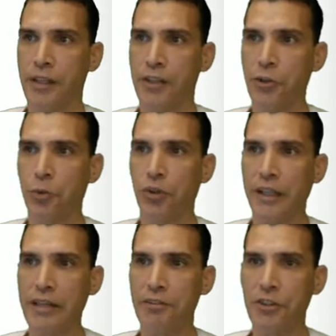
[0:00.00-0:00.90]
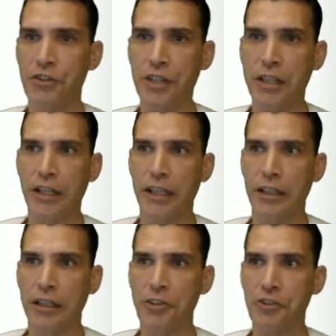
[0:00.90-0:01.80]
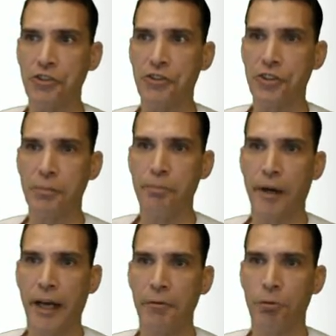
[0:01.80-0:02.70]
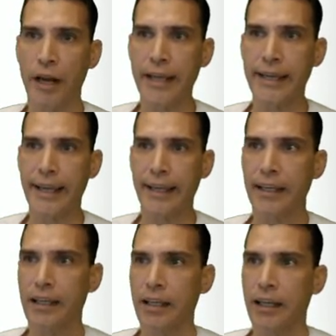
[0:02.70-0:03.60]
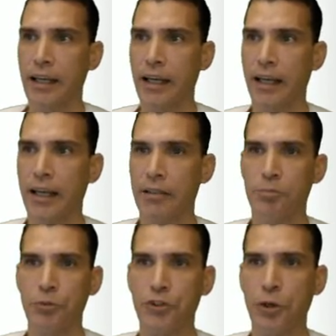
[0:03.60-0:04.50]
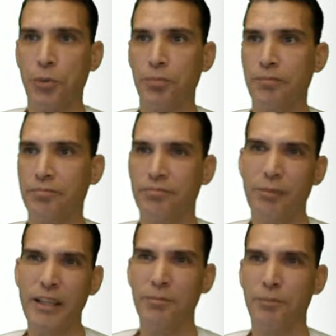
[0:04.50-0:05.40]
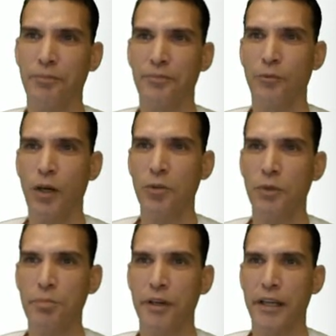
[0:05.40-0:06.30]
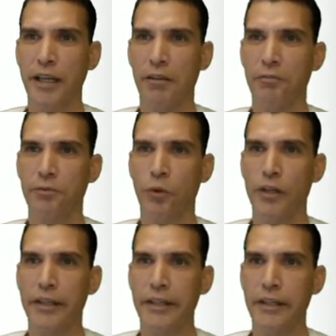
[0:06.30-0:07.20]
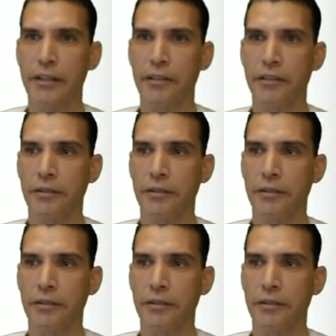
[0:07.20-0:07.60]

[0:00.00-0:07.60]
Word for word: you will even see that it lists them by ranking. And so, well, why don't we pick out void here